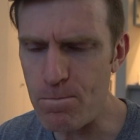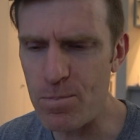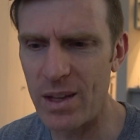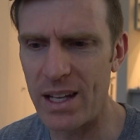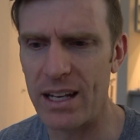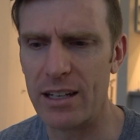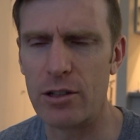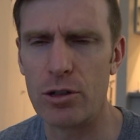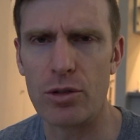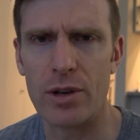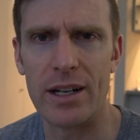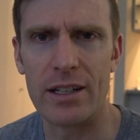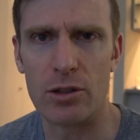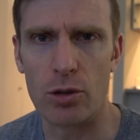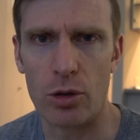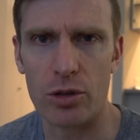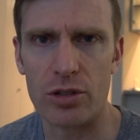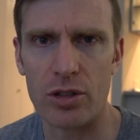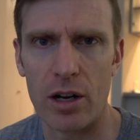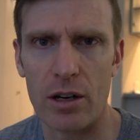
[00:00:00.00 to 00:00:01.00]
Yeah, you're right.
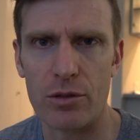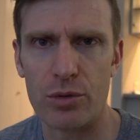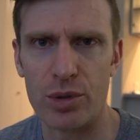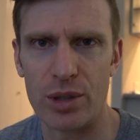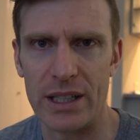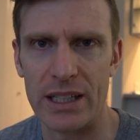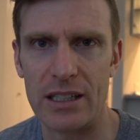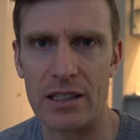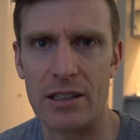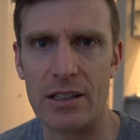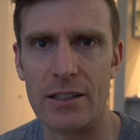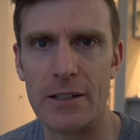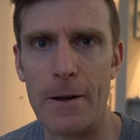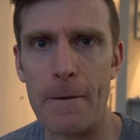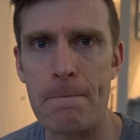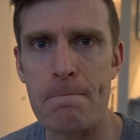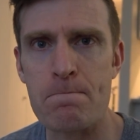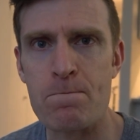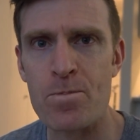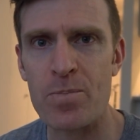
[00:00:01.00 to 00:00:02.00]
Those are really good.
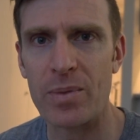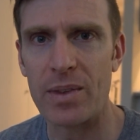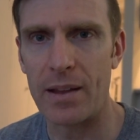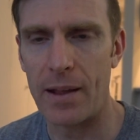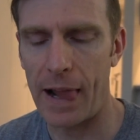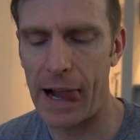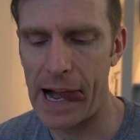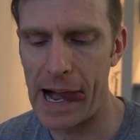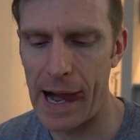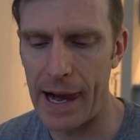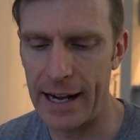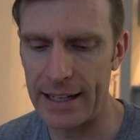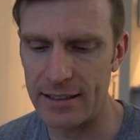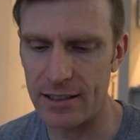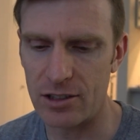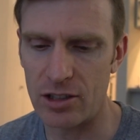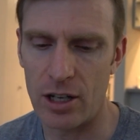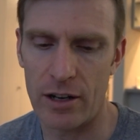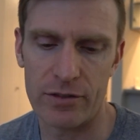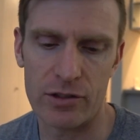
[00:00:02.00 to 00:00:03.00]
That's
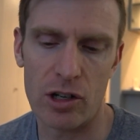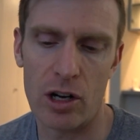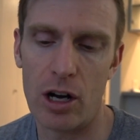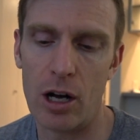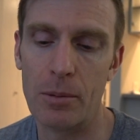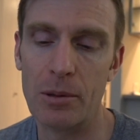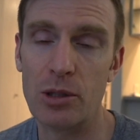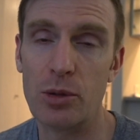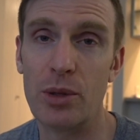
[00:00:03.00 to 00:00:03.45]
a tough call